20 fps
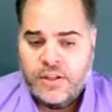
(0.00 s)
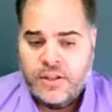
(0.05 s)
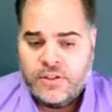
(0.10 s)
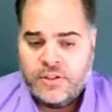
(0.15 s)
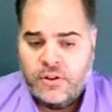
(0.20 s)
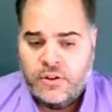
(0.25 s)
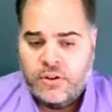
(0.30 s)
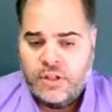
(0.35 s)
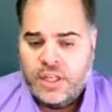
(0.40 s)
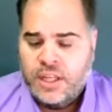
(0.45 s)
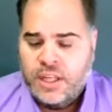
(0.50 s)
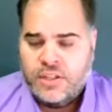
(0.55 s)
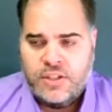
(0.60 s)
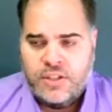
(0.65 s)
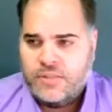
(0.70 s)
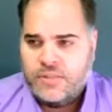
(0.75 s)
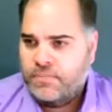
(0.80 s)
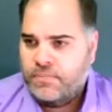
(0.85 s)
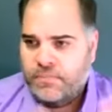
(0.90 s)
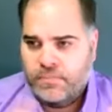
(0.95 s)
So
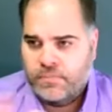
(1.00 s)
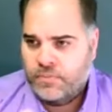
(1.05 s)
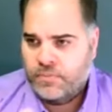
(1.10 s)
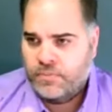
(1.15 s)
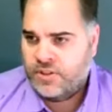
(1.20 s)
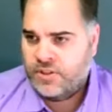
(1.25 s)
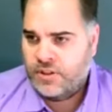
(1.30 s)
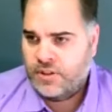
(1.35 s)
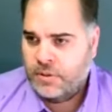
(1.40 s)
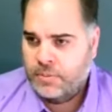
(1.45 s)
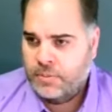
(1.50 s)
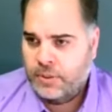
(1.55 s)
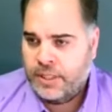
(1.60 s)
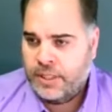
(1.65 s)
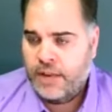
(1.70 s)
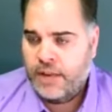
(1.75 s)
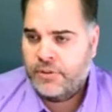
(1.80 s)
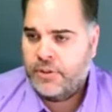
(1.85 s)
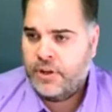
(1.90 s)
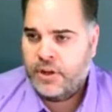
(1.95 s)
just something to put
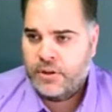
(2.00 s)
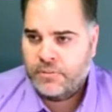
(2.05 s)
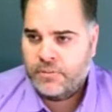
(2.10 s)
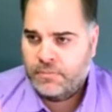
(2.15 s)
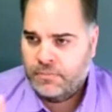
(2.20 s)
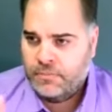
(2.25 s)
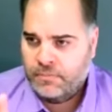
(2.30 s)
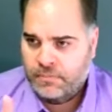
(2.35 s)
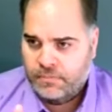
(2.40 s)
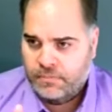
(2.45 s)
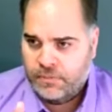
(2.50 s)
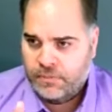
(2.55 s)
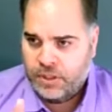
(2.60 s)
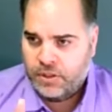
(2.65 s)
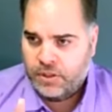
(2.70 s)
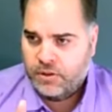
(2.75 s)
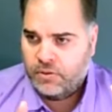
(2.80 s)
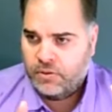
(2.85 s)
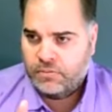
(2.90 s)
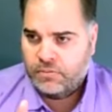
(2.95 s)
out there,
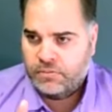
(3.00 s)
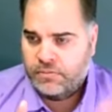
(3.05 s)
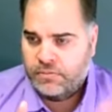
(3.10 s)
you know,